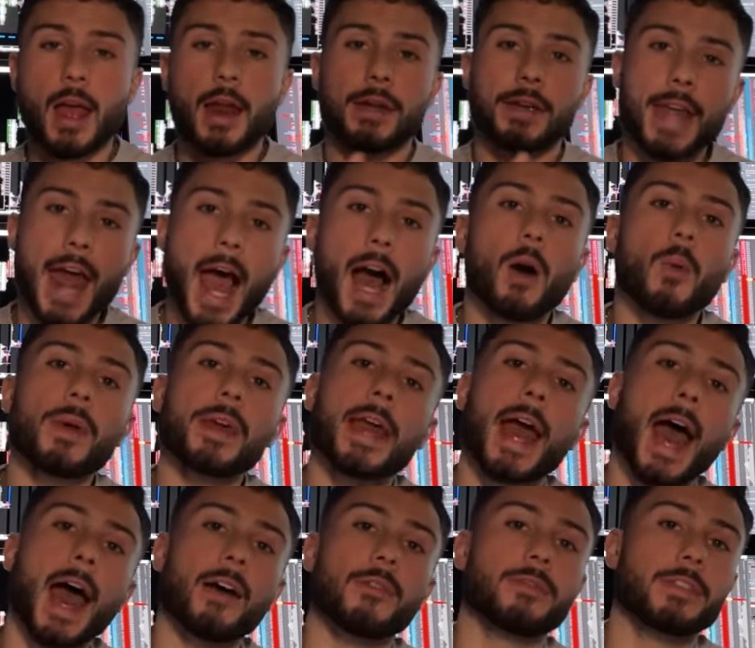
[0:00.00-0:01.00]
Now we
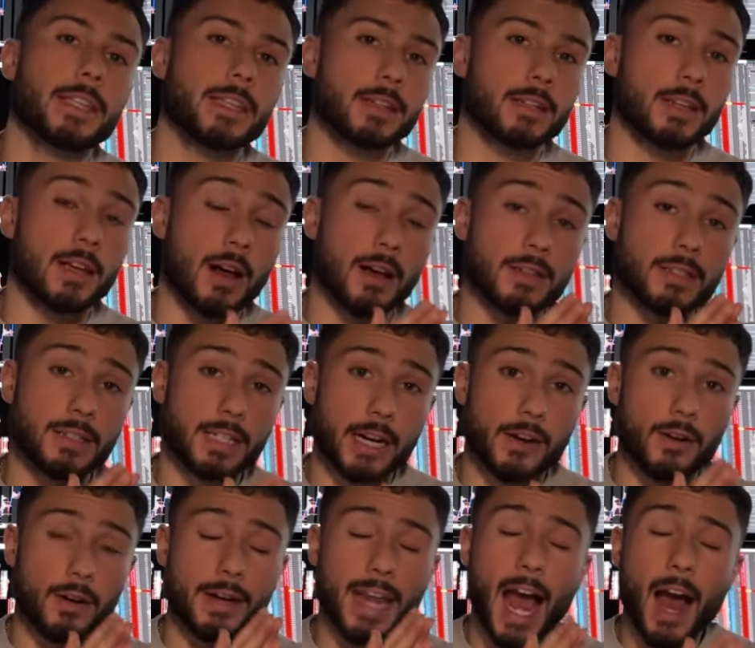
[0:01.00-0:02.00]
have uh,
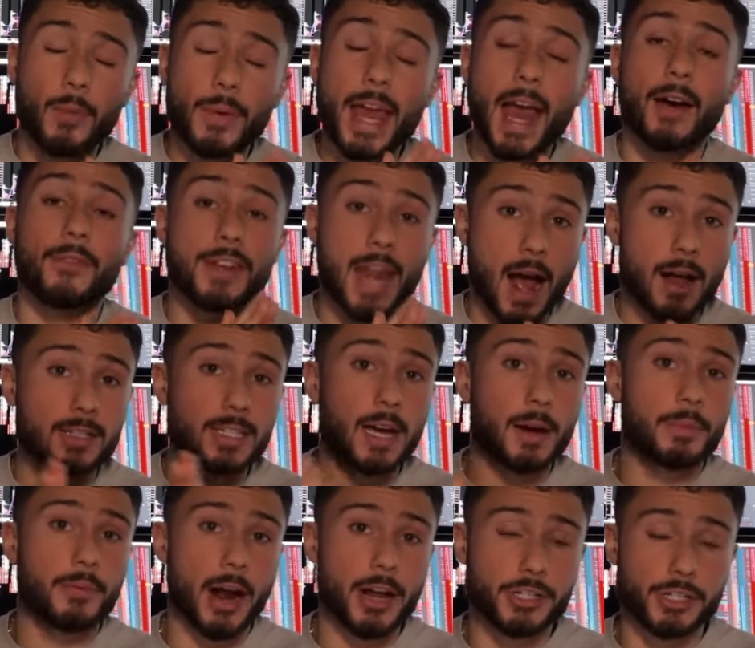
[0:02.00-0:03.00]
zero. Now we have
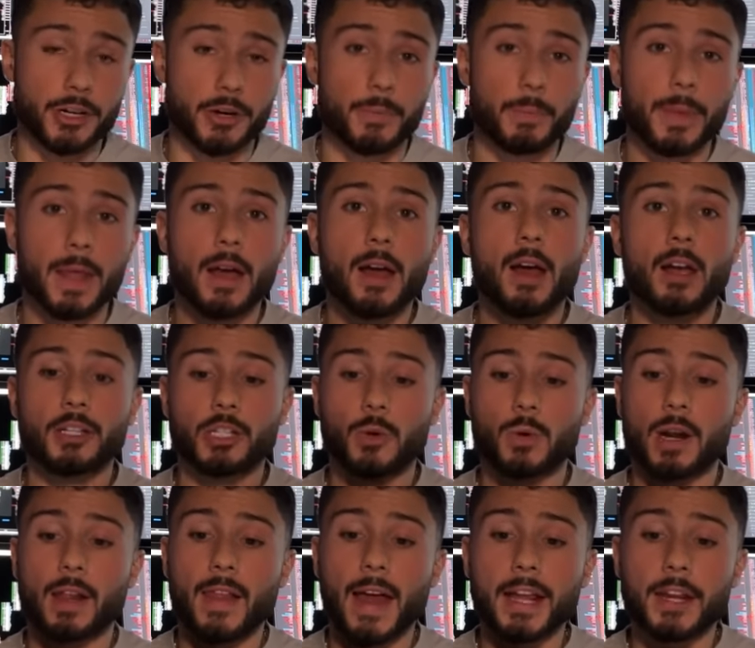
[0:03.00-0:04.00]
downside pressure. So
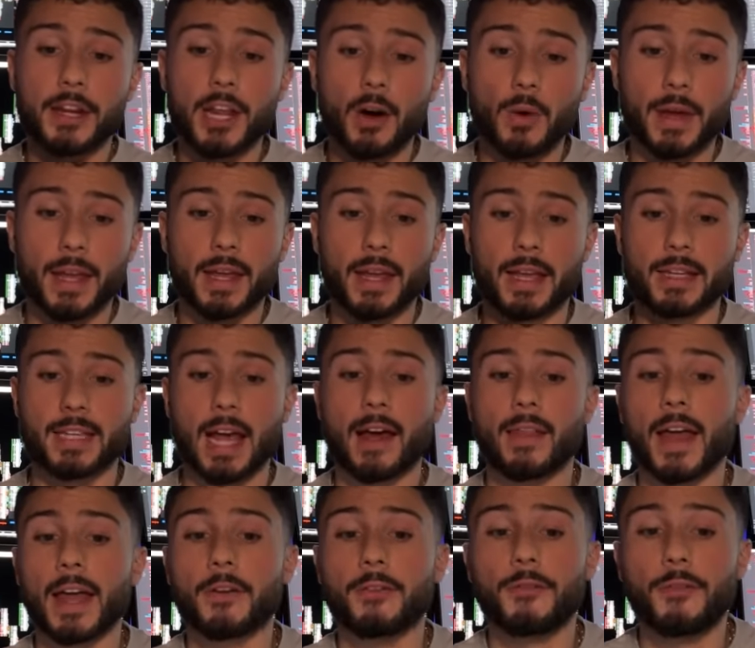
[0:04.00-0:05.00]
what I like doing is I
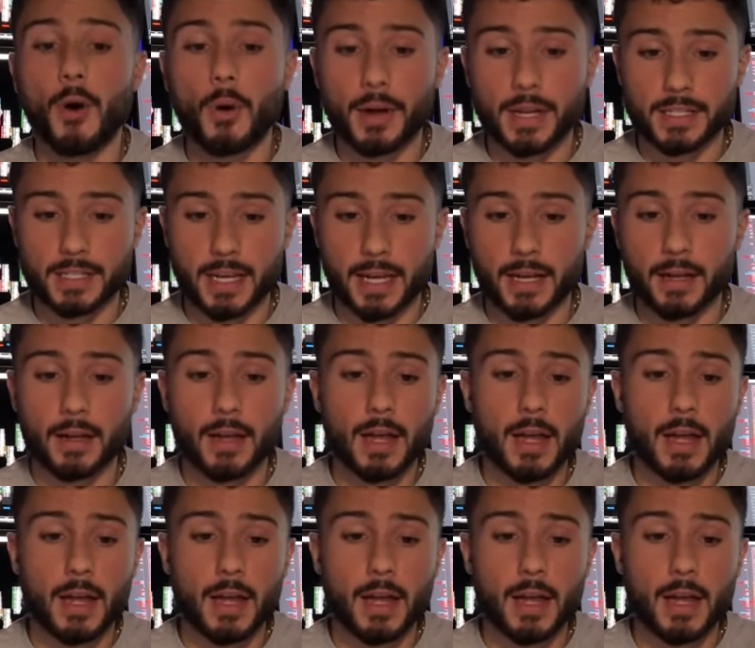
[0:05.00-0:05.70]
like focusing.